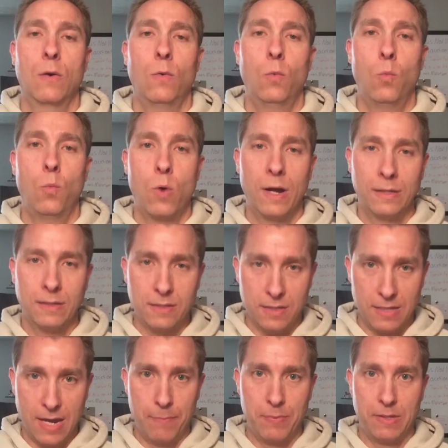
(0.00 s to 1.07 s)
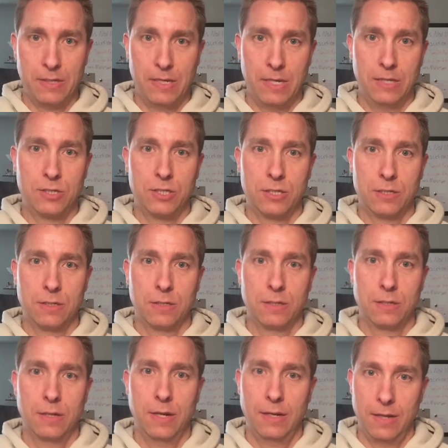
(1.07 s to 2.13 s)
One step each
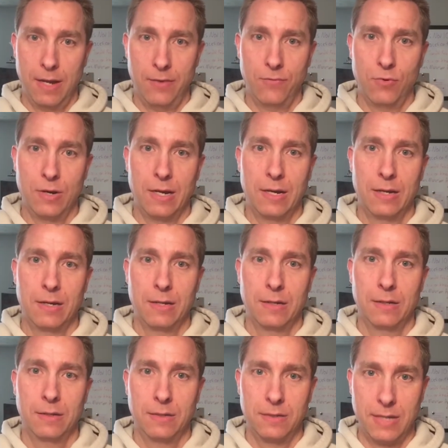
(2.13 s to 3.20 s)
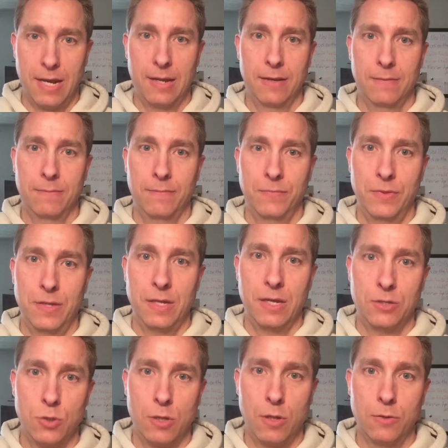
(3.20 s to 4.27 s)
and every day that
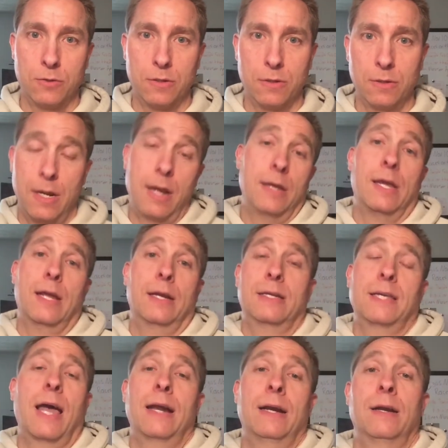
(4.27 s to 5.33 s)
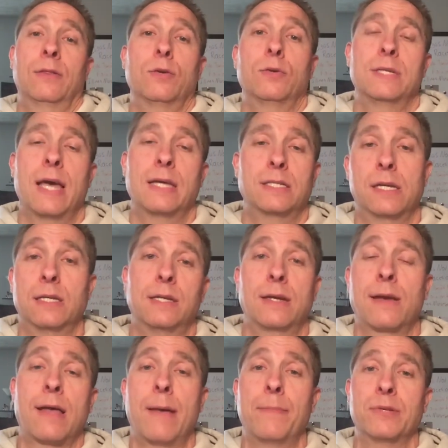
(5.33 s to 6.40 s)
gets you closer. Yeah, you get excited and enthusiastic, you
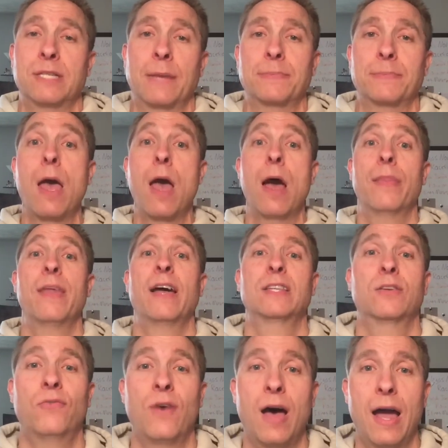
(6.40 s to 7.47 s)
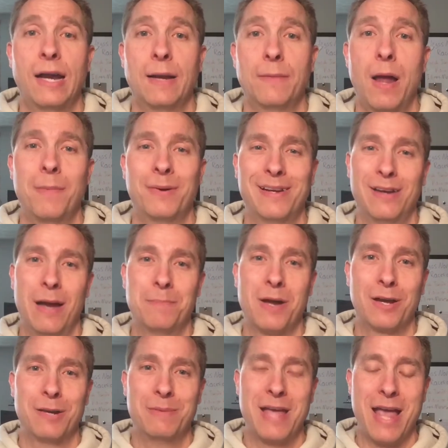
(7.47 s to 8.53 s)
take a couple steps. That's fine. I'm not
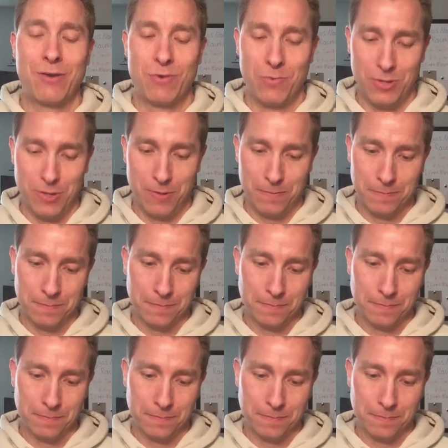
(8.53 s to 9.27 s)
going to be angry with you.